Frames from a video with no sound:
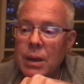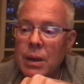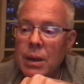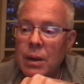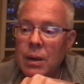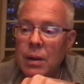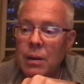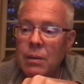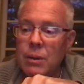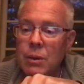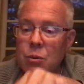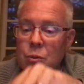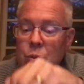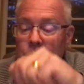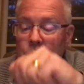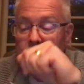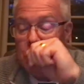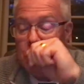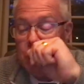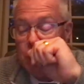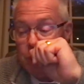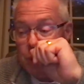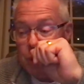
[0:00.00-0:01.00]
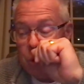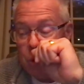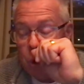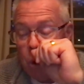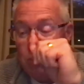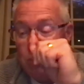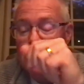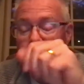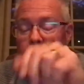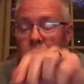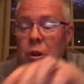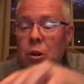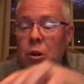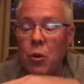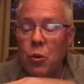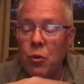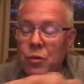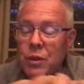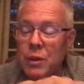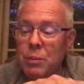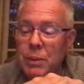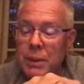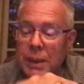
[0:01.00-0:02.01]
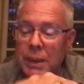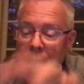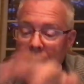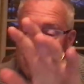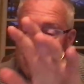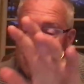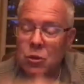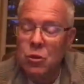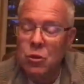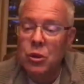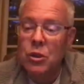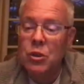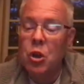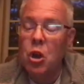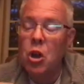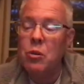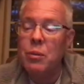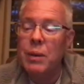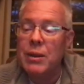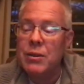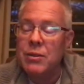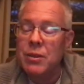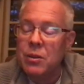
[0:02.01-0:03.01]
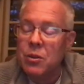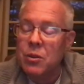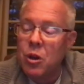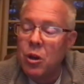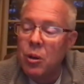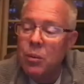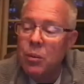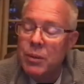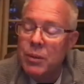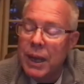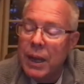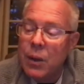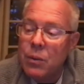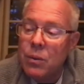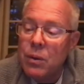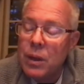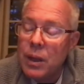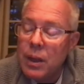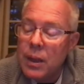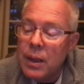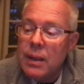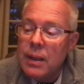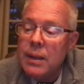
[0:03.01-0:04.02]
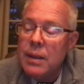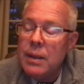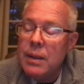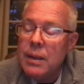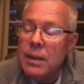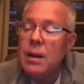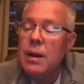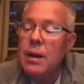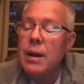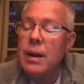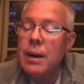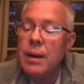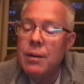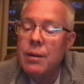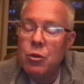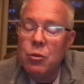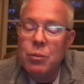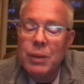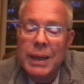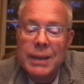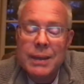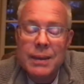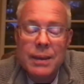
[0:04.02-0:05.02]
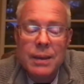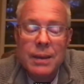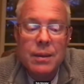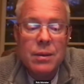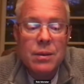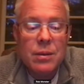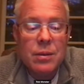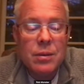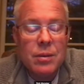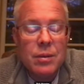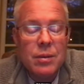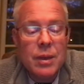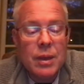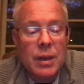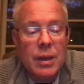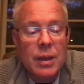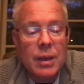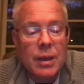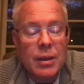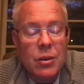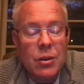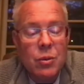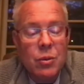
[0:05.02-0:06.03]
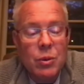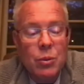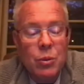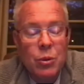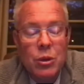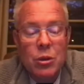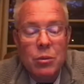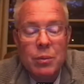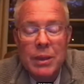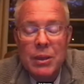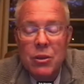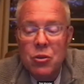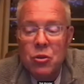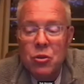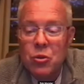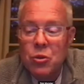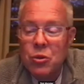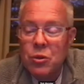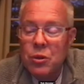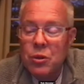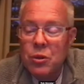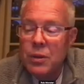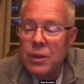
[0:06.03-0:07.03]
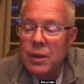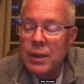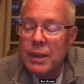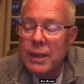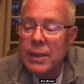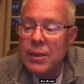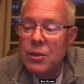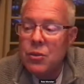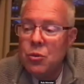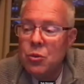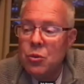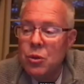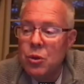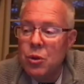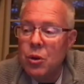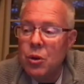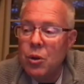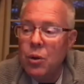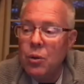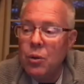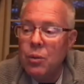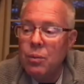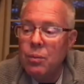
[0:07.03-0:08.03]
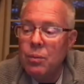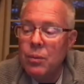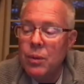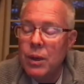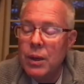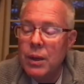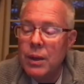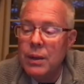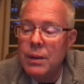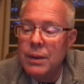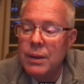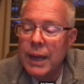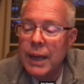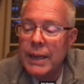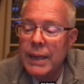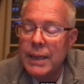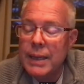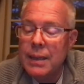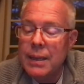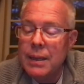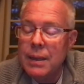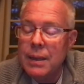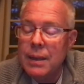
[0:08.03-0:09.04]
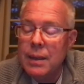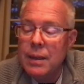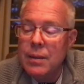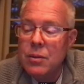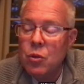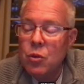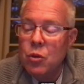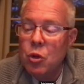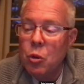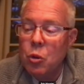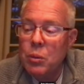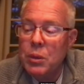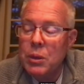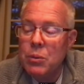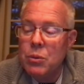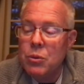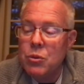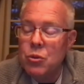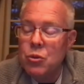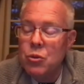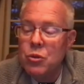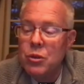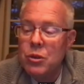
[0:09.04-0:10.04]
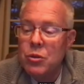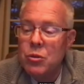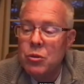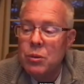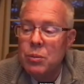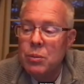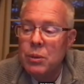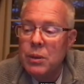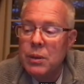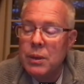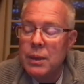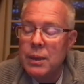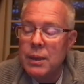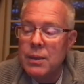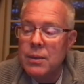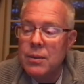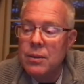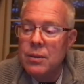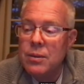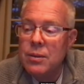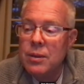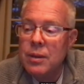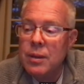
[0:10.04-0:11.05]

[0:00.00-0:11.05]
We normally run our own VPN. We took anonymize.com down for maintenance because we wanted to make sure that the keys were all tidy, so nobody was using corrupted keys.